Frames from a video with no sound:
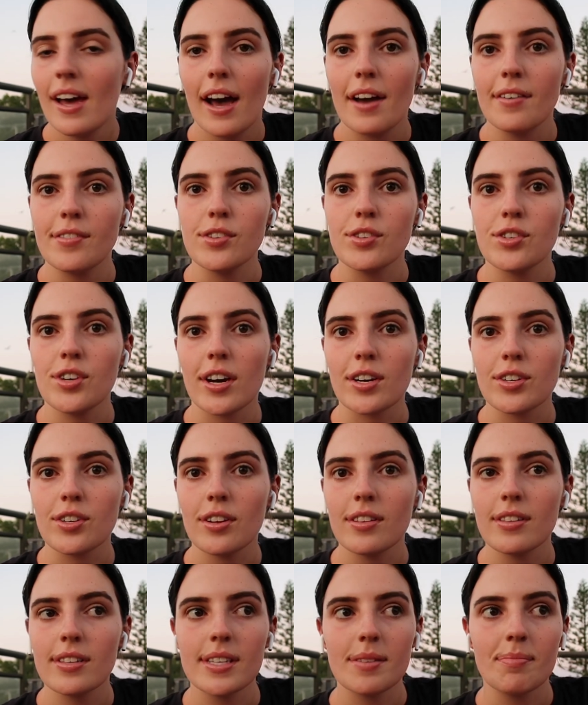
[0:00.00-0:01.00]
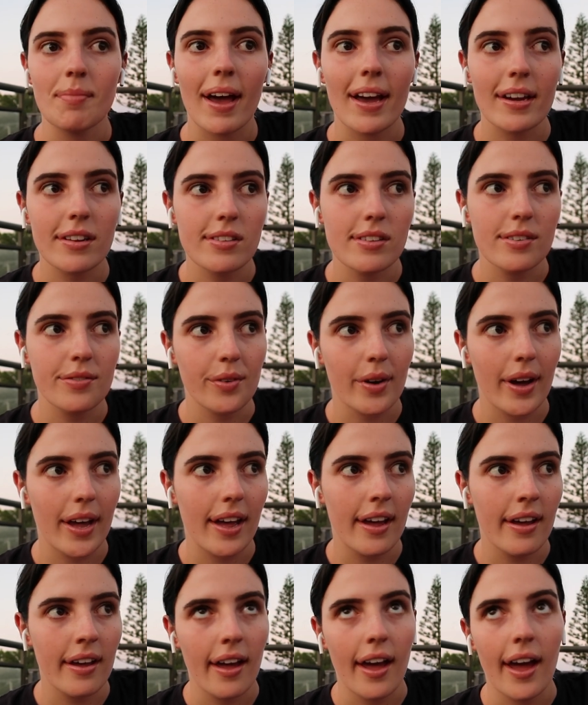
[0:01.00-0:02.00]
I've just chucked on some
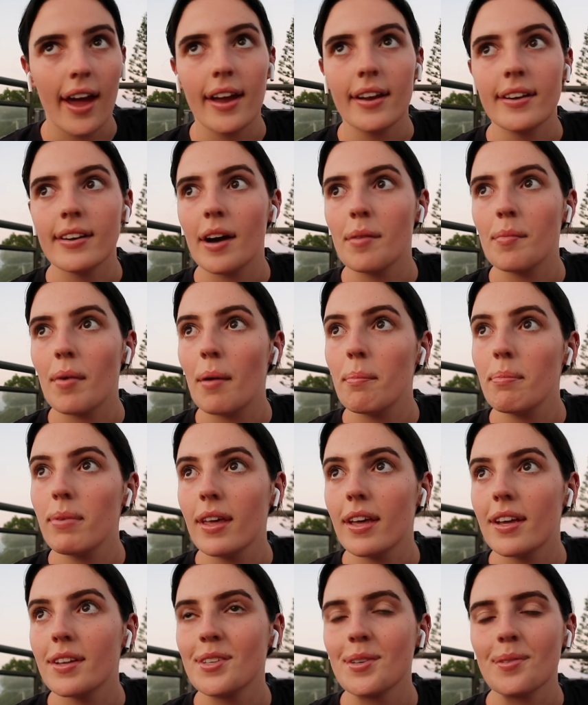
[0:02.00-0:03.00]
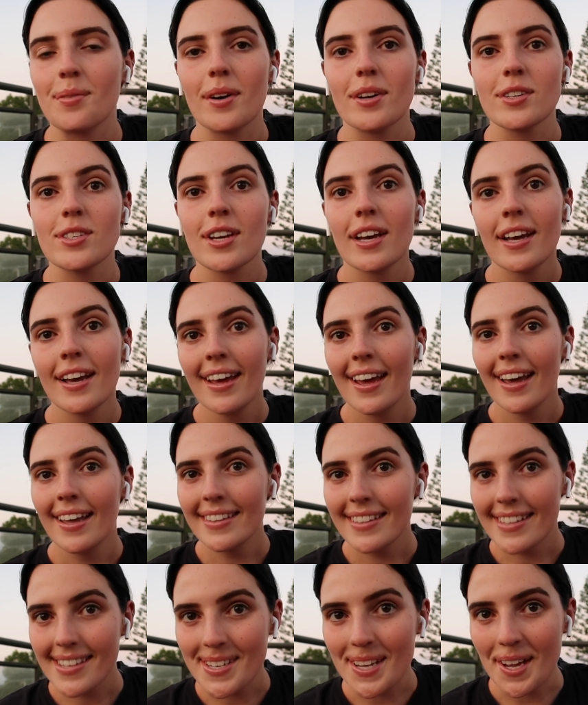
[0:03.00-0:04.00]
activewear and I'm up here to watch
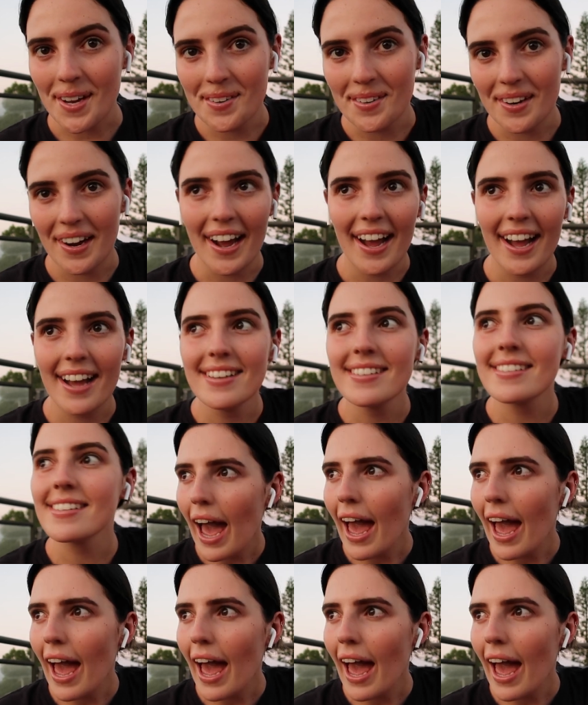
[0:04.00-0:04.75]
the sunrise.